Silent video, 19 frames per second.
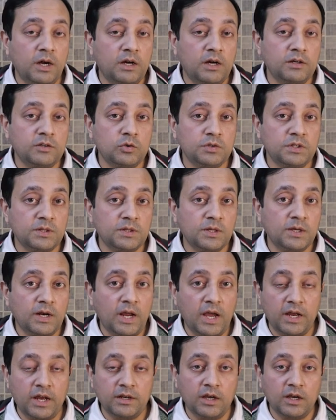not using their
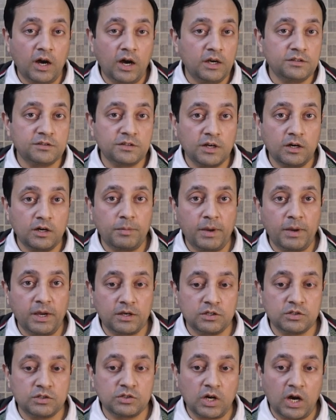any high scaled
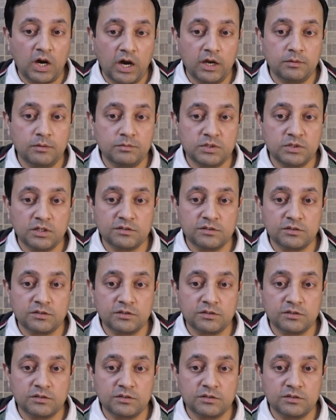package, I'm just